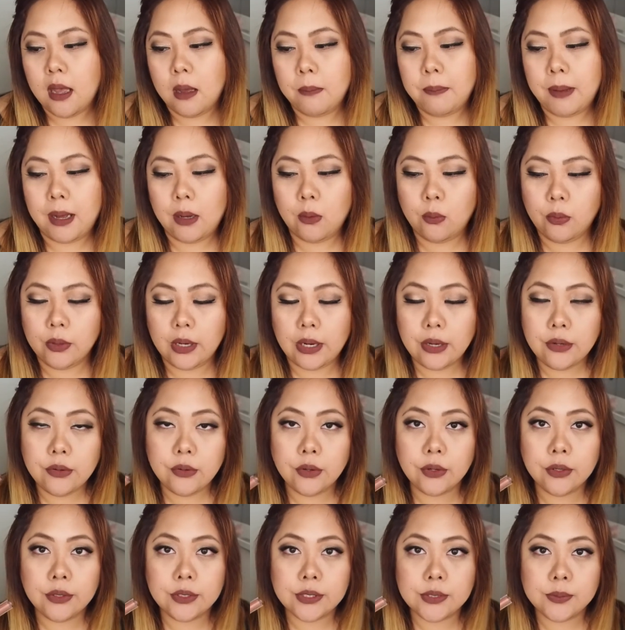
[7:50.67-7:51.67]
But what I
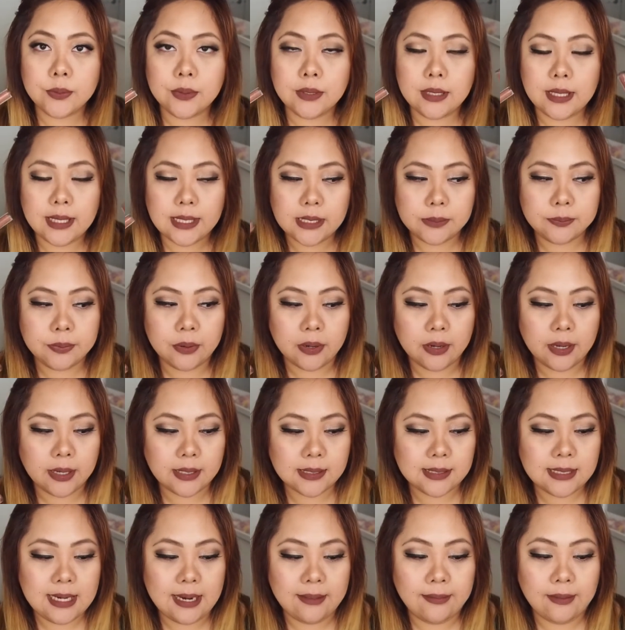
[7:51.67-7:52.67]
noticed with these
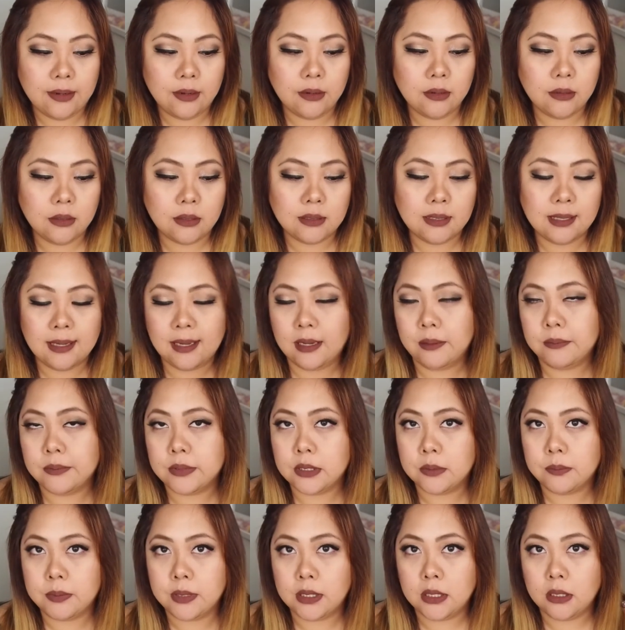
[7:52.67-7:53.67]
products, now they don't claim
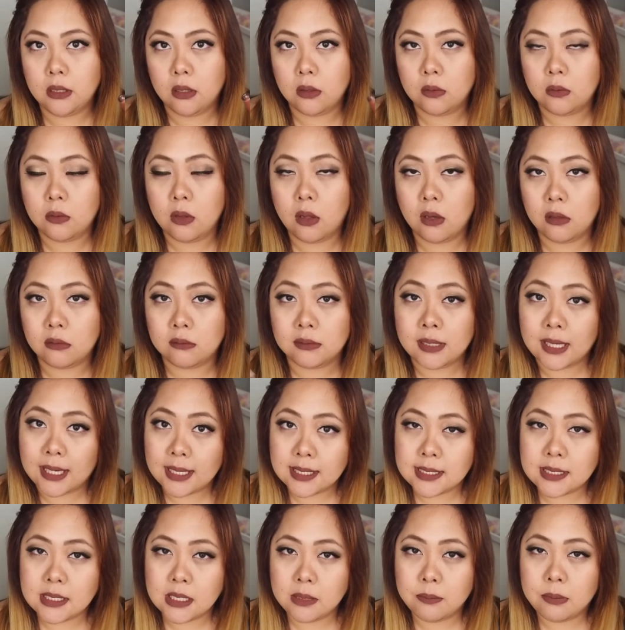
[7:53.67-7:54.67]
to be long
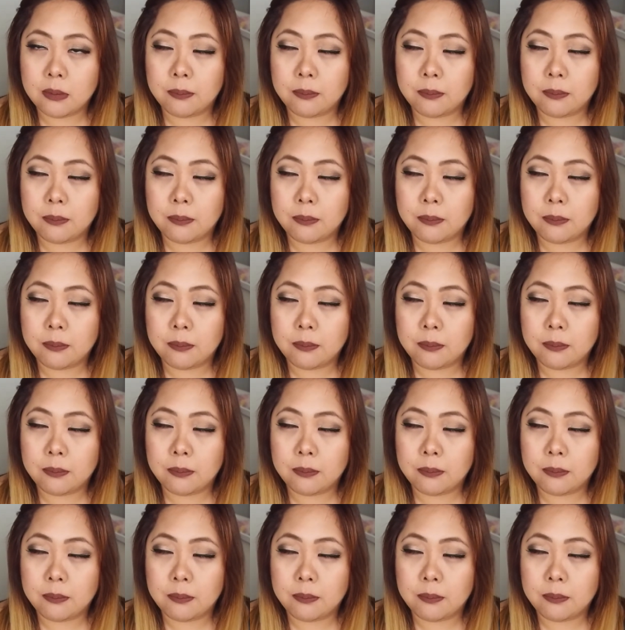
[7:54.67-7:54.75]
lasting,